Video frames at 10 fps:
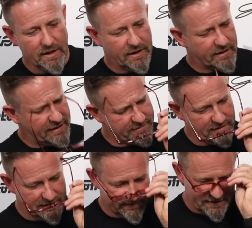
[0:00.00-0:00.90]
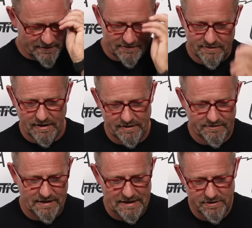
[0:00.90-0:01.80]
Okay, so let's get these guys
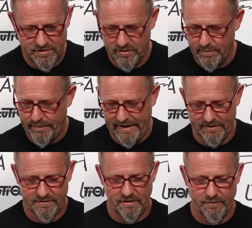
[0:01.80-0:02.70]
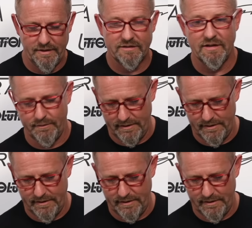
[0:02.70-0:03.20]
into base. So I've mixed up my